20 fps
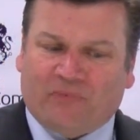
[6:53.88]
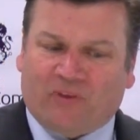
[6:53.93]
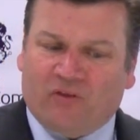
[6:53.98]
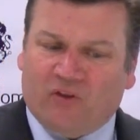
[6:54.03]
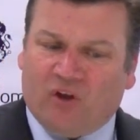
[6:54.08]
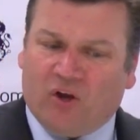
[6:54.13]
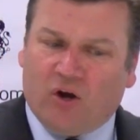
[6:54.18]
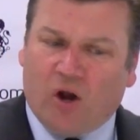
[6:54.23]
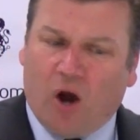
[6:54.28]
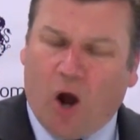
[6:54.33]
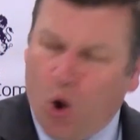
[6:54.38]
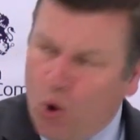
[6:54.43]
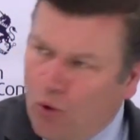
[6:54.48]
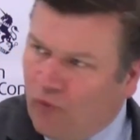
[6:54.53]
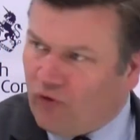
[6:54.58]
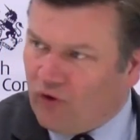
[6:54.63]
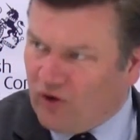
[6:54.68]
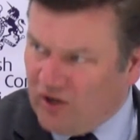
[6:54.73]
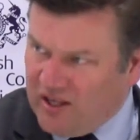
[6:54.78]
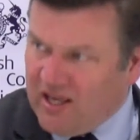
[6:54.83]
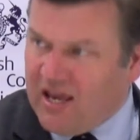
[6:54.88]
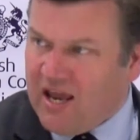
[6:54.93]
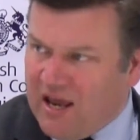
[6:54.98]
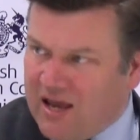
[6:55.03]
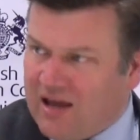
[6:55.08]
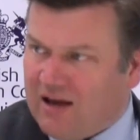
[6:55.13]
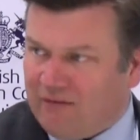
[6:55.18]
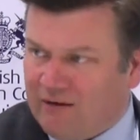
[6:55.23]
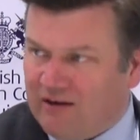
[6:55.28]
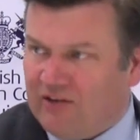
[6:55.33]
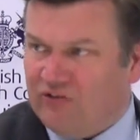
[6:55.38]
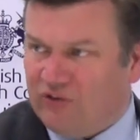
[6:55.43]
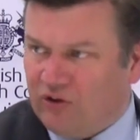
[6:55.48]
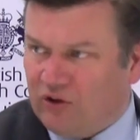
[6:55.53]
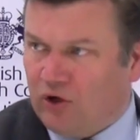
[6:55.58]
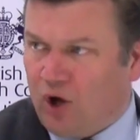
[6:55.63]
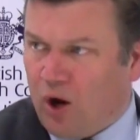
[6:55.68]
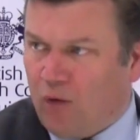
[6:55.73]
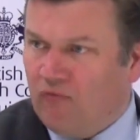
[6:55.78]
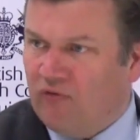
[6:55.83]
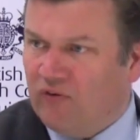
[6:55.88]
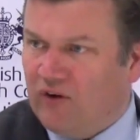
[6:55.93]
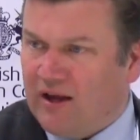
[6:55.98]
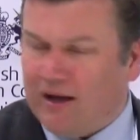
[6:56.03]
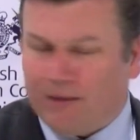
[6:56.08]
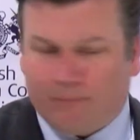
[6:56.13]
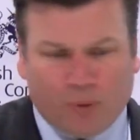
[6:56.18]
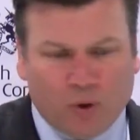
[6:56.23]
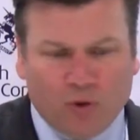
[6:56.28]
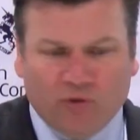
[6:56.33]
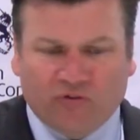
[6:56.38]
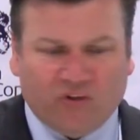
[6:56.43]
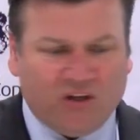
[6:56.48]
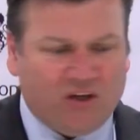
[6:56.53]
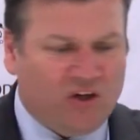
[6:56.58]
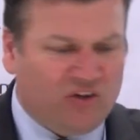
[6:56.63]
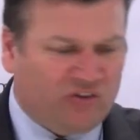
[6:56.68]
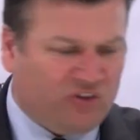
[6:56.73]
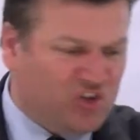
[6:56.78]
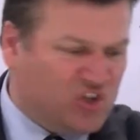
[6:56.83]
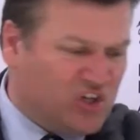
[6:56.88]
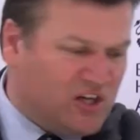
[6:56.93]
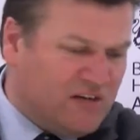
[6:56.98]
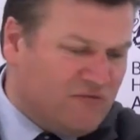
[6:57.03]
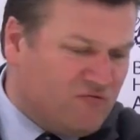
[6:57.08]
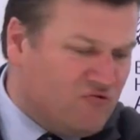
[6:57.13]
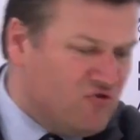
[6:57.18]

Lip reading: that over a year into the conflict, Putin has achieved